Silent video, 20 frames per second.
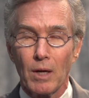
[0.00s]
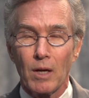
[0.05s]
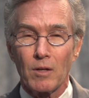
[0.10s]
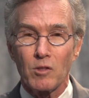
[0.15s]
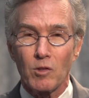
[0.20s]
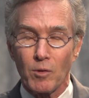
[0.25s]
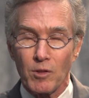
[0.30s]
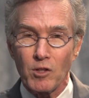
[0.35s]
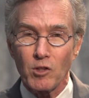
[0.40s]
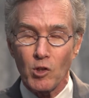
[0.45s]

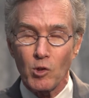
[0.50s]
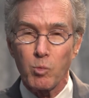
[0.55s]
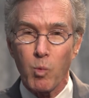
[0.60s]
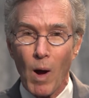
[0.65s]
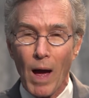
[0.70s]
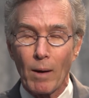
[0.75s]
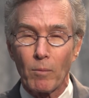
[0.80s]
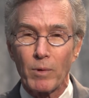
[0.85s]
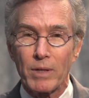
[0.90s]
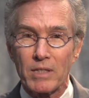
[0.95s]
So this is
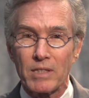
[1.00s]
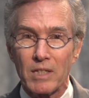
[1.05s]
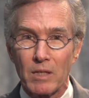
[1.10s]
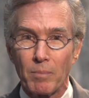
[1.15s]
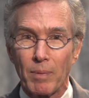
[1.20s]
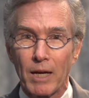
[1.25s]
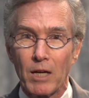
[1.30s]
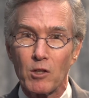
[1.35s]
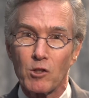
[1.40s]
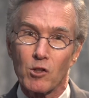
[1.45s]
why we see
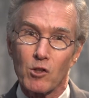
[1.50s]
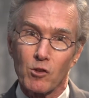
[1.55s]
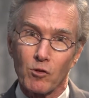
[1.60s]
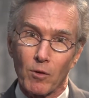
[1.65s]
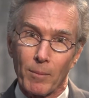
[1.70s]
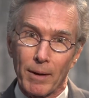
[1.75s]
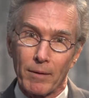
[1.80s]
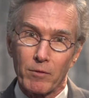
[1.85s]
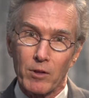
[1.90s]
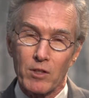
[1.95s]
patients
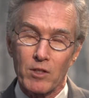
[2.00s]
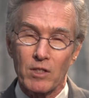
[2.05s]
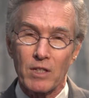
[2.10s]
from every